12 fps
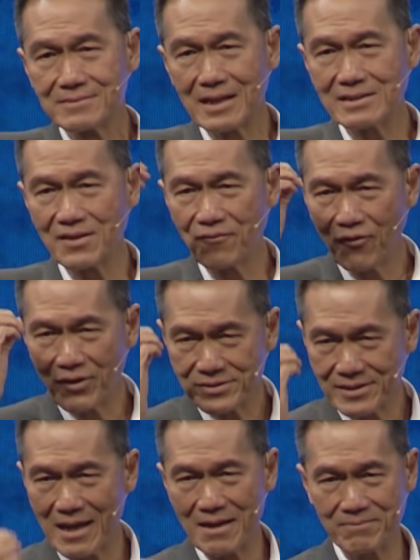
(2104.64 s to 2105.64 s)
And the
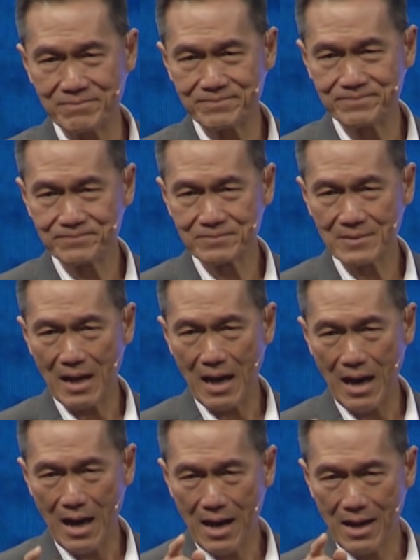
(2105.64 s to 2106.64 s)
voice came,
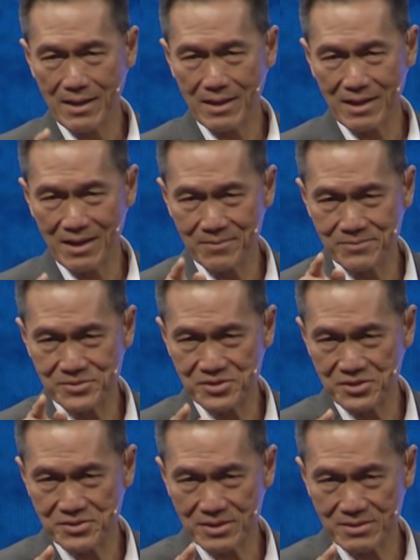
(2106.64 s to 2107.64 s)
I am
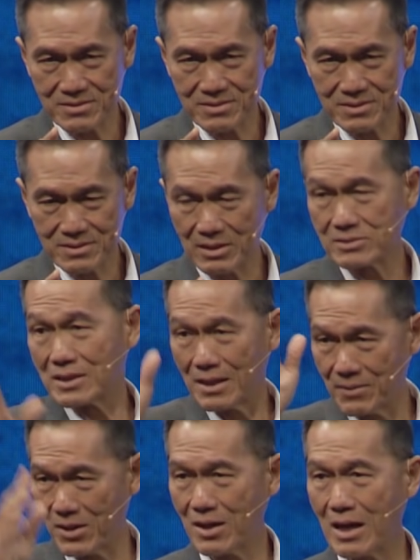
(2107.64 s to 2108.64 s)
Jesus. Now tell
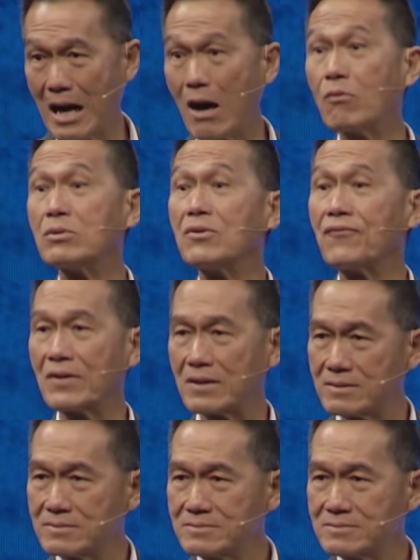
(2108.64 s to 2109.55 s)
me, how would you feel?